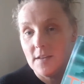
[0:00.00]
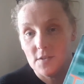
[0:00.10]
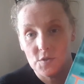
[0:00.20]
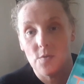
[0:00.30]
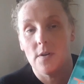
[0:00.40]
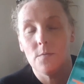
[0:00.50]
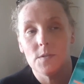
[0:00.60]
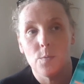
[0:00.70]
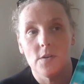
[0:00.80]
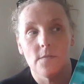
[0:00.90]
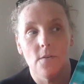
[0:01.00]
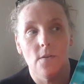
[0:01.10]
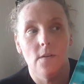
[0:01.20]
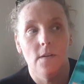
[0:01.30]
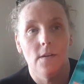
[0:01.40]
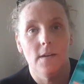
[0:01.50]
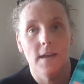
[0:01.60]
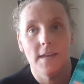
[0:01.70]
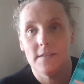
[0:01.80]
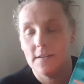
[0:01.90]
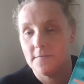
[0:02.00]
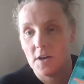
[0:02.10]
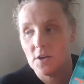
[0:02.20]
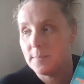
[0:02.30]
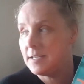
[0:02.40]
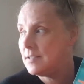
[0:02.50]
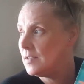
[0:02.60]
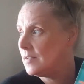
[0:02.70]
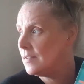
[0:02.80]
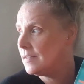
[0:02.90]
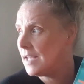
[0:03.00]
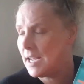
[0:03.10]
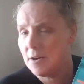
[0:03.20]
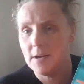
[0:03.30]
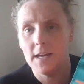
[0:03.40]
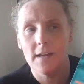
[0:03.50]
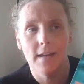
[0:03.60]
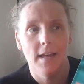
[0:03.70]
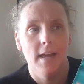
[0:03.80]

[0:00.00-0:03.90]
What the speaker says: the story was wonderful, and the environment, the area,